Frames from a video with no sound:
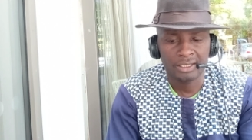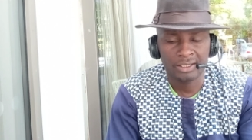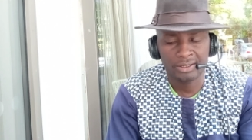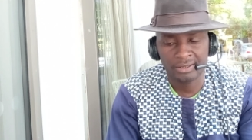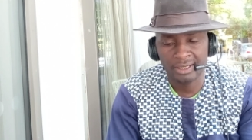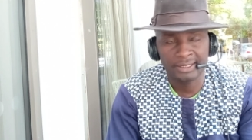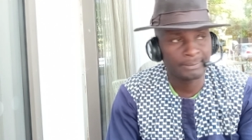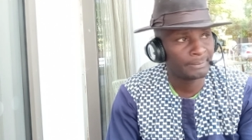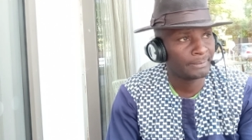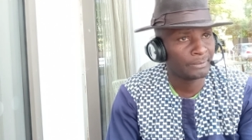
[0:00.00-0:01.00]
The third
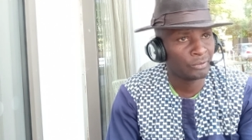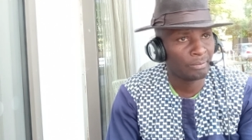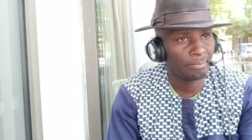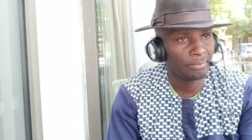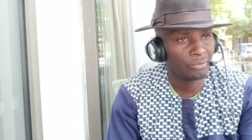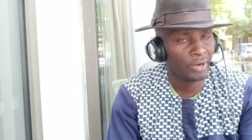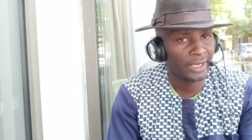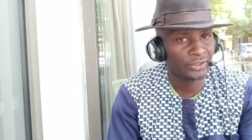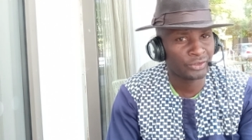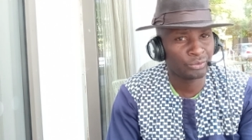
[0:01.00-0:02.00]

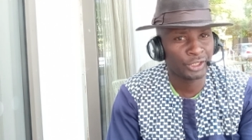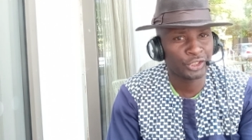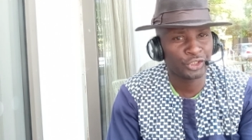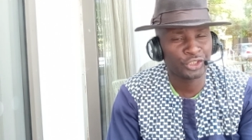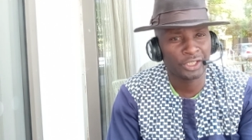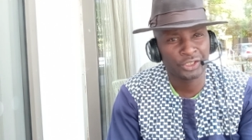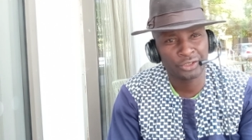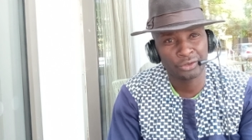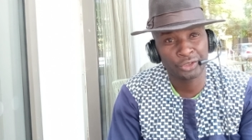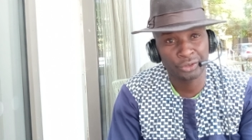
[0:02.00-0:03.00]
ways in which
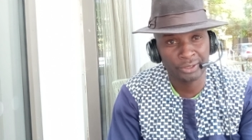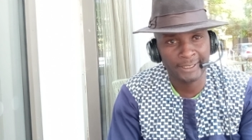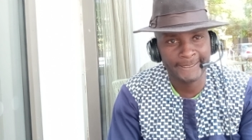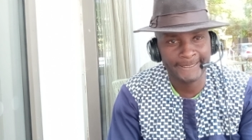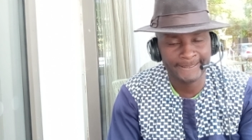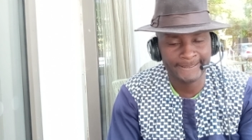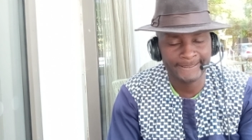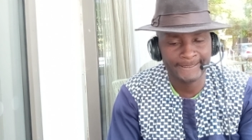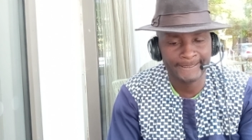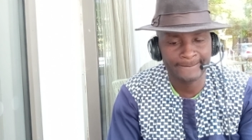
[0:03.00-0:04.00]
international law should
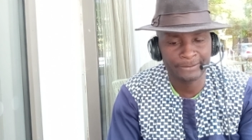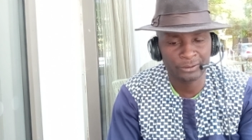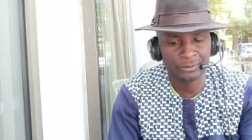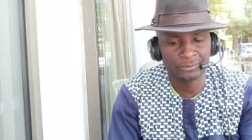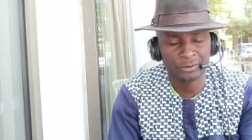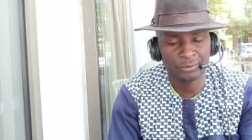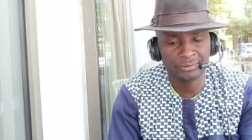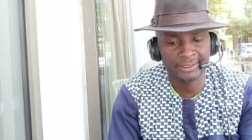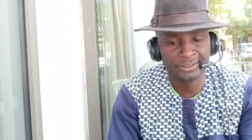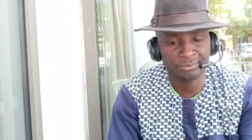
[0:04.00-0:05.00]
ideally resolve
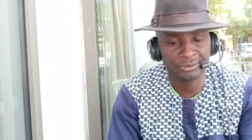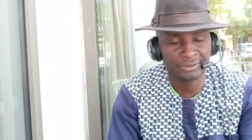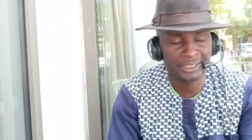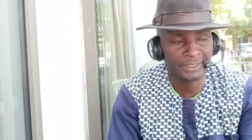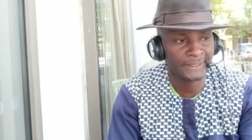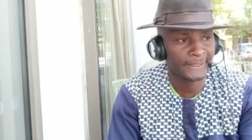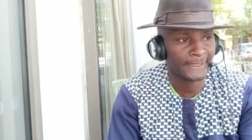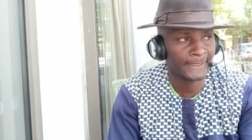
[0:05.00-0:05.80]
conflicts and prevent